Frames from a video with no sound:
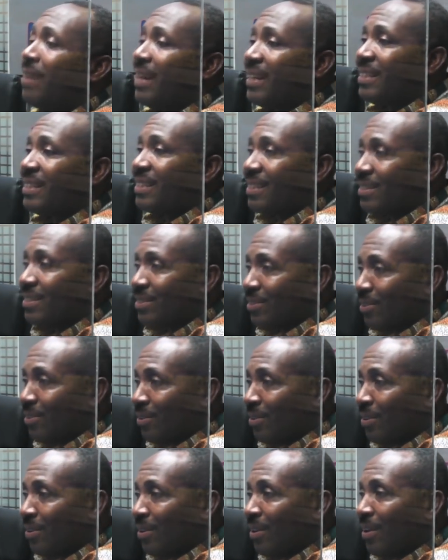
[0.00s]
it is, no.
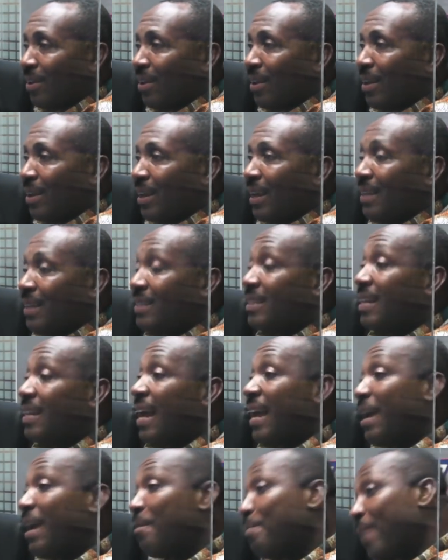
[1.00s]
Until
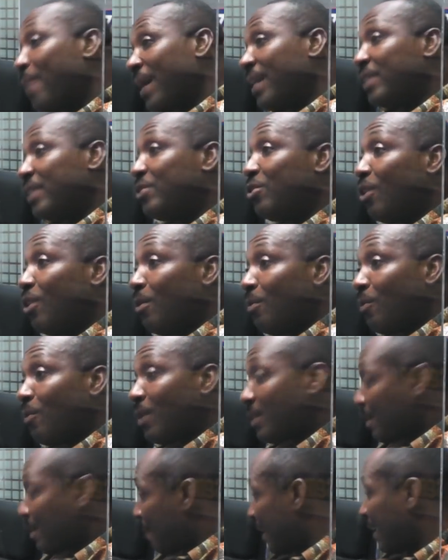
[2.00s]
I am punished you.
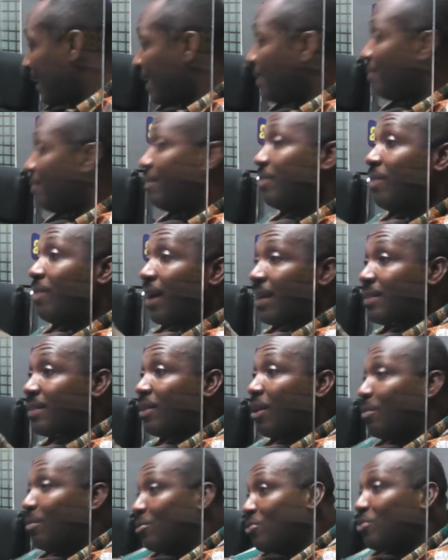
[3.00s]
What about the individuals
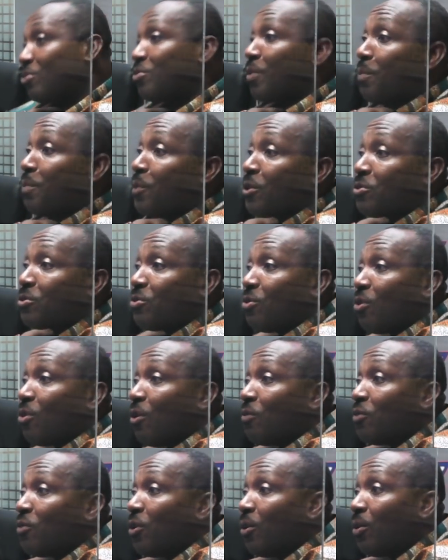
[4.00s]
also supporting
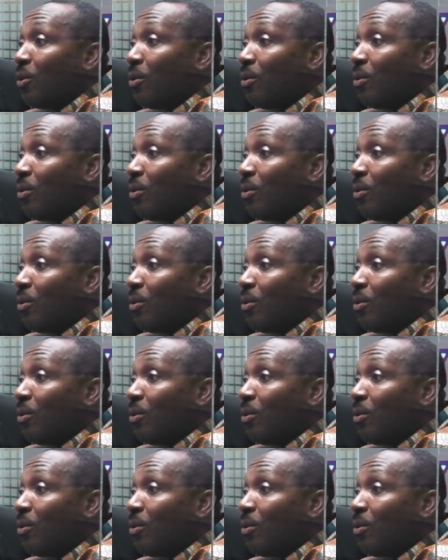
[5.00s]
go for?